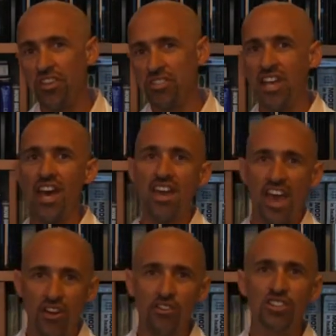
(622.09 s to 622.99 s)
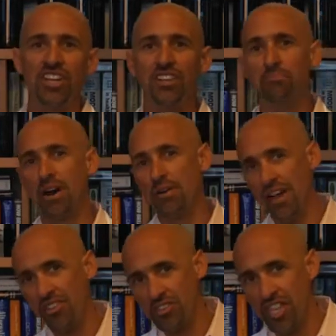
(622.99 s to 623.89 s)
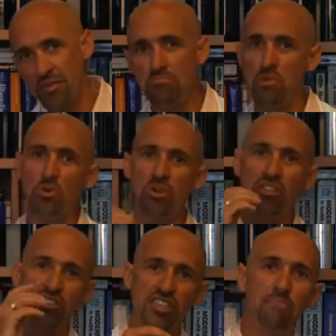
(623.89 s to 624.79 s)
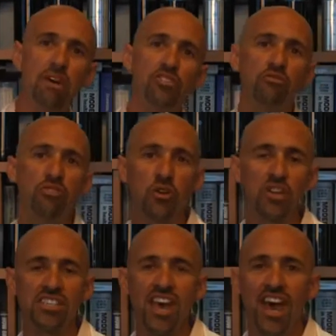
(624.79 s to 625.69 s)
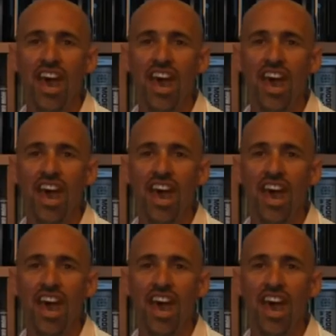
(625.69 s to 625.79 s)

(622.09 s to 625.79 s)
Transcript: They'll say energy and they'll say mood and they'll say mental focus,